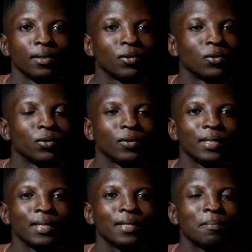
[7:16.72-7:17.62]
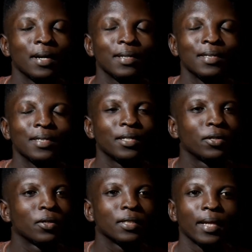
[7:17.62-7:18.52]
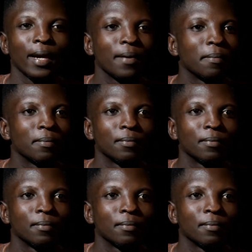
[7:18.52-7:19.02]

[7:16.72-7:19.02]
They demand serious time,